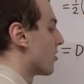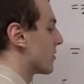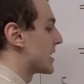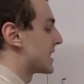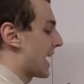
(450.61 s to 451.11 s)

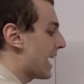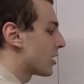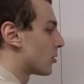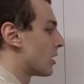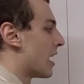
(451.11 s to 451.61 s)
For the
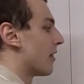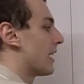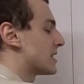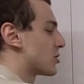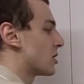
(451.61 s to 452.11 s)
diagonal,
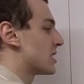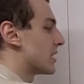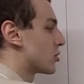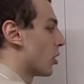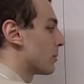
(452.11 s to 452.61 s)
that starts
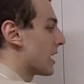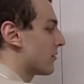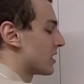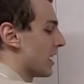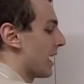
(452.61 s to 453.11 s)
at the top
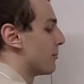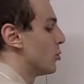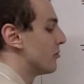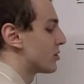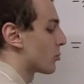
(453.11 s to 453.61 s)
left and
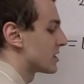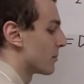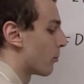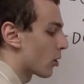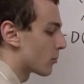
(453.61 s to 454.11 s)
moves towards
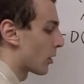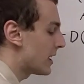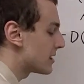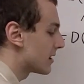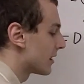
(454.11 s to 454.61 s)
the bottom
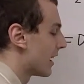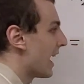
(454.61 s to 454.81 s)
right.